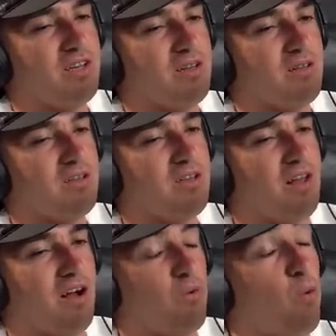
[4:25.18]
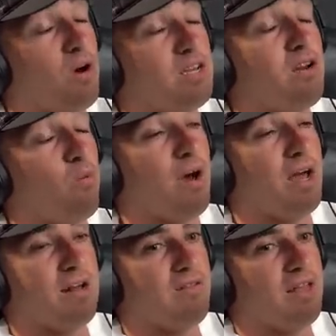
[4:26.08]
you know, wanted to
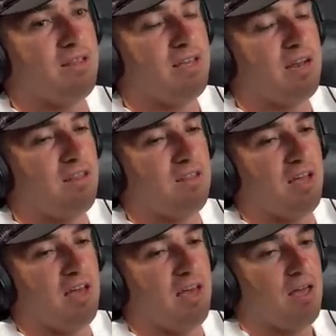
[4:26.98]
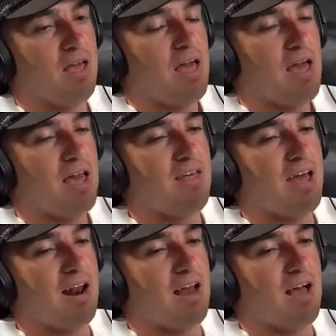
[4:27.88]
win at the end of the day. And
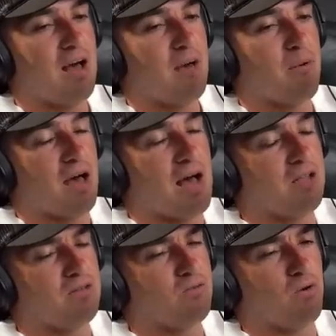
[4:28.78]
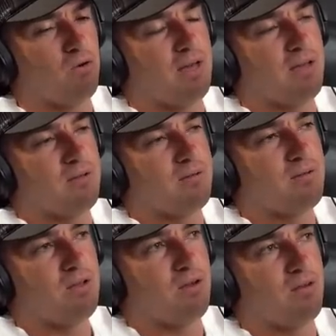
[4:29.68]
then, but I totally,
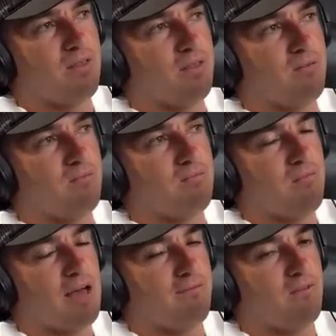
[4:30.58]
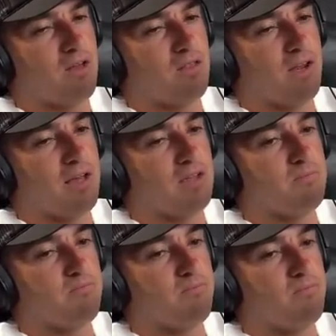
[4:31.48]
you know, have nothing against
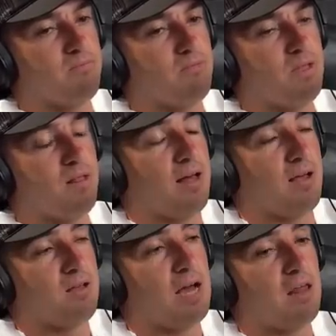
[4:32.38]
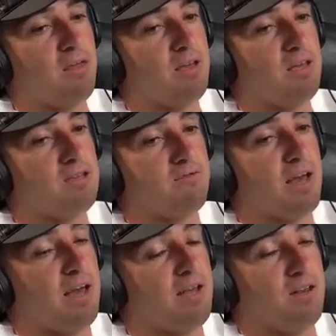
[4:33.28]
Eli. I think he's
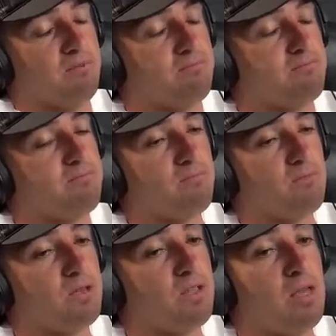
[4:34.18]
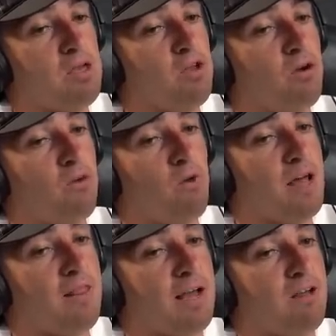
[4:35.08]
fine, and you know what,
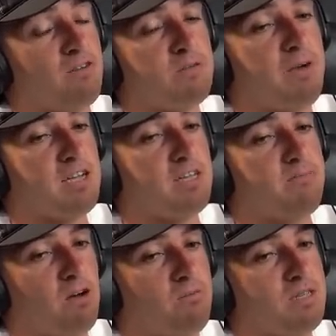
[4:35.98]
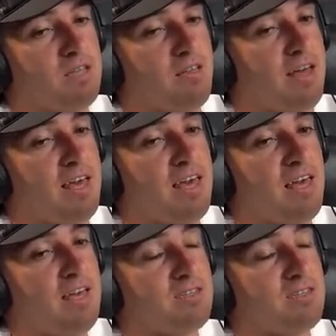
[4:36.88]
like, I respect about him is that like he